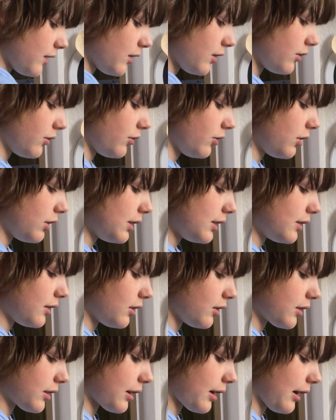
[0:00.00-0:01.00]
Alright,
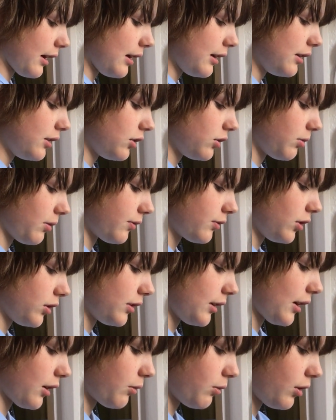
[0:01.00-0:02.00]
okay, so I've
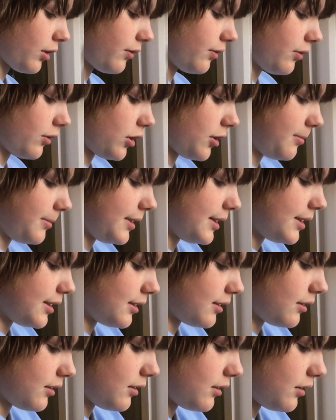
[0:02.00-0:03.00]
done that quite firmly.